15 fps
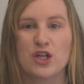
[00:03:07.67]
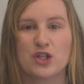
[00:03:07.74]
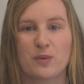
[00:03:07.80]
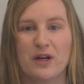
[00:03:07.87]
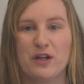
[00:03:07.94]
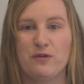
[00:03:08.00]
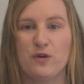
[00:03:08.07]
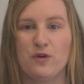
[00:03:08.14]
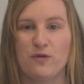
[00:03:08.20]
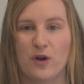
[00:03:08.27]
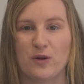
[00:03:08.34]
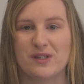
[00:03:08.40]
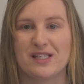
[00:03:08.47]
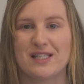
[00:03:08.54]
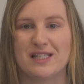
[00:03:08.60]
24
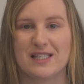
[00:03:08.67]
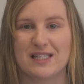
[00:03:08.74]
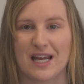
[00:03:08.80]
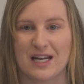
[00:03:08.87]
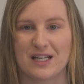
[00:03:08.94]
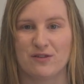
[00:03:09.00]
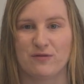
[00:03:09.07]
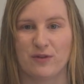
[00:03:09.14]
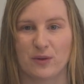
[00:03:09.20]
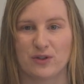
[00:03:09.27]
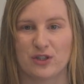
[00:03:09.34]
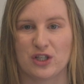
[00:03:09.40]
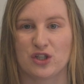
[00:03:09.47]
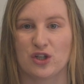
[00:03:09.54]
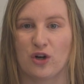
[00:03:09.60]
volts is standard
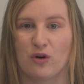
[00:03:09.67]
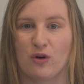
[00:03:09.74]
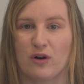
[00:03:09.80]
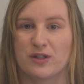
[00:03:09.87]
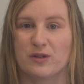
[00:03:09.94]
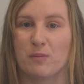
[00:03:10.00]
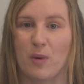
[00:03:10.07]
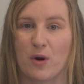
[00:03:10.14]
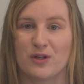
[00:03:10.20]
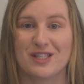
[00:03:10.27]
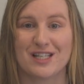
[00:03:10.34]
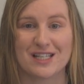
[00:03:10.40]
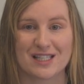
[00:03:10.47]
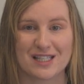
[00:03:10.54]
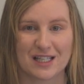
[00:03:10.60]
voltage across
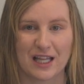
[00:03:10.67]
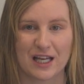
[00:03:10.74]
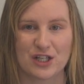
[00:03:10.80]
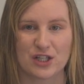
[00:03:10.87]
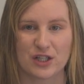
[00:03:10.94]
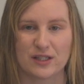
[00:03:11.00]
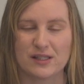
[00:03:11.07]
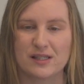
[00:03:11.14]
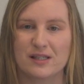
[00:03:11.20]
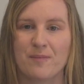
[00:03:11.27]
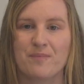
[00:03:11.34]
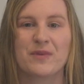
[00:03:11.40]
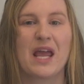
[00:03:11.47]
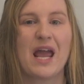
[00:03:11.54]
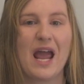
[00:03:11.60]
most installations.
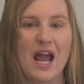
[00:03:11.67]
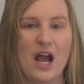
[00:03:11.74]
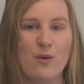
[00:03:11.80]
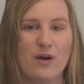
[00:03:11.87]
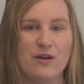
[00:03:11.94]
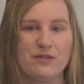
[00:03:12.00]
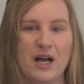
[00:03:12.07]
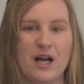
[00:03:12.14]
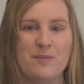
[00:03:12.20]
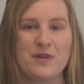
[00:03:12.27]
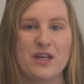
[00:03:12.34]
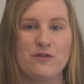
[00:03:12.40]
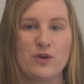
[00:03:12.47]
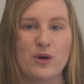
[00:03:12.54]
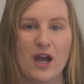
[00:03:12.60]
However,
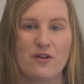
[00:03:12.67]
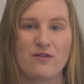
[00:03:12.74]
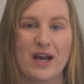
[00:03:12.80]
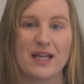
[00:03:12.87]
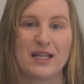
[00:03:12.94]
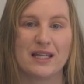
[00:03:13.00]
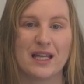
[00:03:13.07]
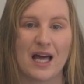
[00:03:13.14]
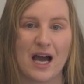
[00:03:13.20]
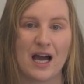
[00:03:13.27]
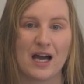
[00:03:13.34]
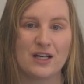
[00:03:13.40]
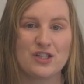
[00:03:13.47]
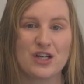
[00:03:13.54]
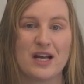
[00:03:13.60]
if you have a
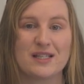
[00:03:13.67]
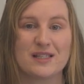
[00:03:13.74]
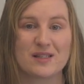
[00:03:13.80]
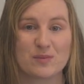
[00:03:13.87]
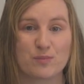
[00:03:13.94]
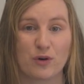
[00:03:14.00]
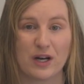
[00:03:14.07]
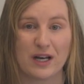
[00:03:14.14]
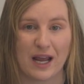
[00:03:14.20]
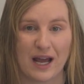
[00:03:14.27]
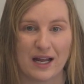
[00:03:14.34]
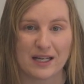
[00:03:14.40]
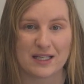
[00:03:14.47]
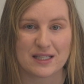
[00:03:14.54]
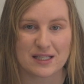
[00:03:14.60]
large and spread
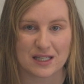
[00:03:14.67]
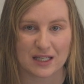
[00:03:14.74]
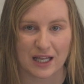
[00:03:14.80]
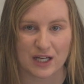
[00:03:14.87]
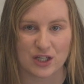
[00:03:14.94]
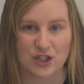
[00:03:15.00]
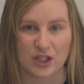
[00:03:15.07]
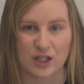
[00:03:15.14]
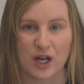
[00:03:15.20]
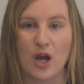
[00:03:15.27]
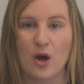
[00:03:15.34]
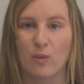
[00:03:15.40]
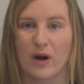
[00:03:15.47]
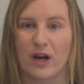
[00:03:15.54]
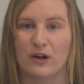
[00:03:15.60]
out installation
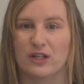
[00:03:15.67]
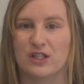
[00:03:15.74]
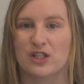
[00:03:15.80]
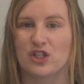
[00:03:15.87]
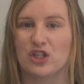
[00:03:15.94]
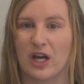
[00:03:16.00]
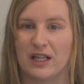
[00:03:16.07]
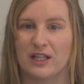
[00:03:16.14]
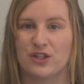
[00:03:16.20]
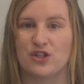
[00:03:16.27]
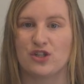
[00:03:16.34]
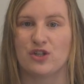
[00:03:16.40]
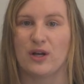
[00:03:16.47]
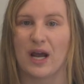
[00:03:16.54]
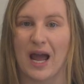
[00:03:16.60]
where it's a
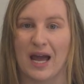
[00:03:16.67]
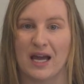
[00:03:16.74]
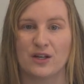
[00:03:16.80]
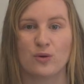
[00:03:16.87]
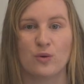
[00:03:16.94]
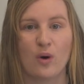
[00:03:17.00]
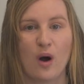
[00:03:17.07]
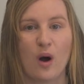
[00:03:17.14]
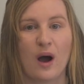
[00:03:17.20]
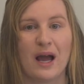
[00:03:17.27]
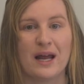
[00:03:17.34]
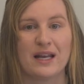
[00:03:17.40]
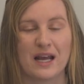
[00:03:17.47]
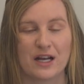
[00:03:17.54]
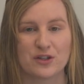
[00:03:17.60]
challenge to add or
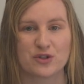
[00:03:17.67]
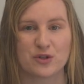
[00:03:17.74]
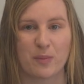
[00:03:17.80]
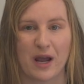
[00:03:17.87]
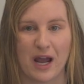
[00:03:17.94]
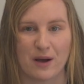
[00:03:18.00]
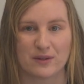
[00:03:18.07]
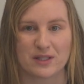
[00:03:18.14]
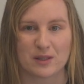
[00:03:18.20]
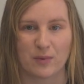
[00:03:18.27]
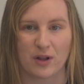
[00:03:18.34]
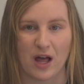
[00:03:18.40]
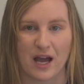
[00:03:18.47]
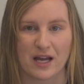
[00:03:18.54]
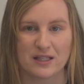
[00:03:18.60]
hide extra power
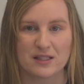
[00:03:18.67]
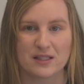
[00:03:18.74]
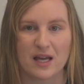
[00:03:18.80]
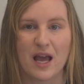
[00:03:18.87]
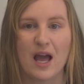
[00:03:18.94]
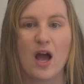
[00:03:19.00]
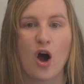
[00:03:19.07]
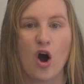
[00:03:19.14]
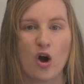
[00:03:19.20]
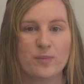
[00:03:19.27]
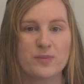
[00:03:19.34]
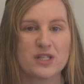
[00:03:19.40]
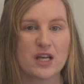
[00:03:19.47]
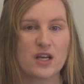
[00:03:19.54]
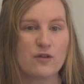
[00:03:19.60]
supplies,
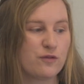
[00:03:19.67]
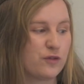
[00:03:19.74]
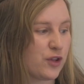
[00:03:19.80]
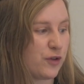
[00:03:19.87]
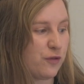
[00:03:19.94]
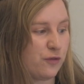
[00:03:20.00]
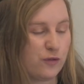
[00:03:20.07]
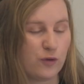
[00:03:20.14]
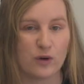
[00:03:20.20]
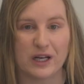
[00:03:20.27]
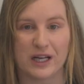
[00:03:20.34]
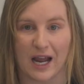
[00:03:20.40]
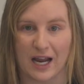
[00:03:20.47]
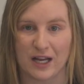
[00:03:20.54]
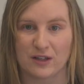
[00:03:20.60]
opting for the
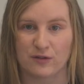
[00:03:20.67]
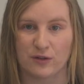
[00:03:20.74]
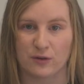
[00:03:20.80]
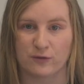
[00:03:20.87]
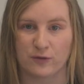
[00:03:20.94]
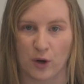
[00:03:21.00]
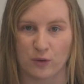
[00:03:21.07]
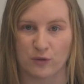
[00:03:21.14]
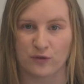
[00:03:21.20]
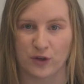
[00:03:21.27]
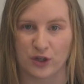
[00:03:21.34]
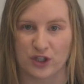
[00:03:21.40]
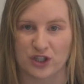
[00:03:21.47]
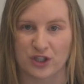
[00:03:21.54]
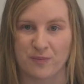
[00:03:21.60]
48 volt
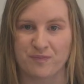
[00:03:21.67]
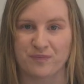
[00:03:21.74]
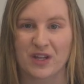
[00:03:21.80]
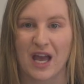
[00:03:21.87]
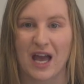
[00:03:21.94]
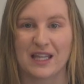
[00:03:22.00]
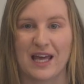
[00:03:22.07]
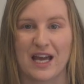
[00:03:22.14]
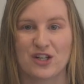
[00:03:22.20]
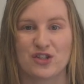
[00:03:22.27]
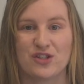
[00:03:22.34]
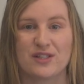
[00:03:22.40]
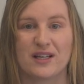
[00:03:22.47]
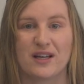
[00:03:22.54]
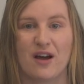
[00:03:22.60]
version allows
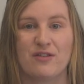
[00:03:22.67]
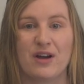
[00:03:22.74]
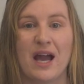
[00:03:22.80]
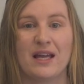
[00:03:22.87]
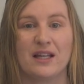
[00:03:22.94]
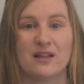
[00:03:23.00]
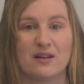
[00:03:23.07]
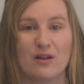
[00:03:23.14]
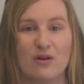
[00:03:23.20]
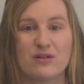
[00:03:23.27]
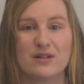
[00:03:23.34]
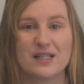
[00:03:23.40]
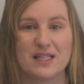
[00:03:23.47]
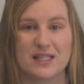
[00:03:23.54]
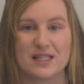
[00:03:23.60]
you to cover a
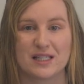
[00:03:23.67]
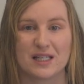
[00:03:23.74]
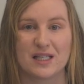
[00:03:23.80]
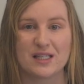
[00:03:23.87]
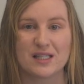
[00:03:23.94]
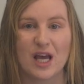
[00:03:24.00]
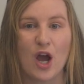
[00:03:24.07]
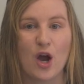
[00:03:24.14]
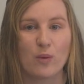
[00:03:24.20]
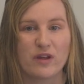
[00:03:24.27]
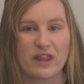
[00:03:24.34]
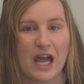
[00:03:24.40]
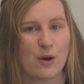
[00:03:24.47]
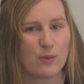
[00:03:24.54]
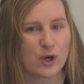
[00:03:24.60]
long distance
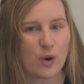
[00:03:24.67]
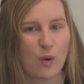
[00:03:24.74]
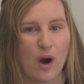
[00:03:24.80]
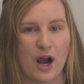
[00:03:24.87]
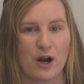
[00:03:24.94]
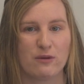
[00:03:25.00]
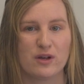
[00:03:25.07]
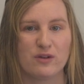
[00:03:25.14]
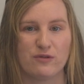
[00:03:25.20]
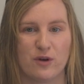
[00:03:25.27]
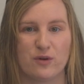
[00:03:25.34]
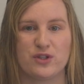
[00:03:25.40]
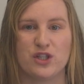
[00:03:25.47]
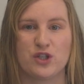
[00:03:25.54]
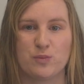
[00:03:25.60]
without requiring
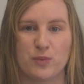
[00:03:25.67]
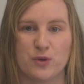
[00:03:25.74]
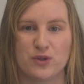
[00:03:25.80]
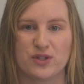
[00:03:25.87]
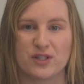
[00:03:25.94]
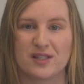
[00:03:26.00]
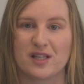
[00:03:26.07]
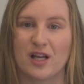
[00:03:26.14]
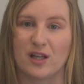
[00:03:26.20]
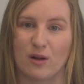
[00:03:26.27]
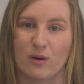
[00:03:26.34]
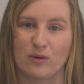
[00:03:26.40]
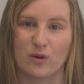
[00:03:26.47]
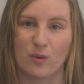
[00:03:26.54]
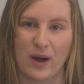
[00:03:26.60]
voltage boosters
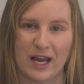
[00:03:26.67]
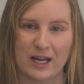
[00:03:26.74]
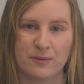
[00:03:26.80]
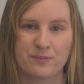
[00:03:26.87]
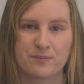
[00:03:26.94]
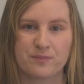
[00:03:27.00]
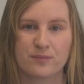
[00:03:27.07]
along the way.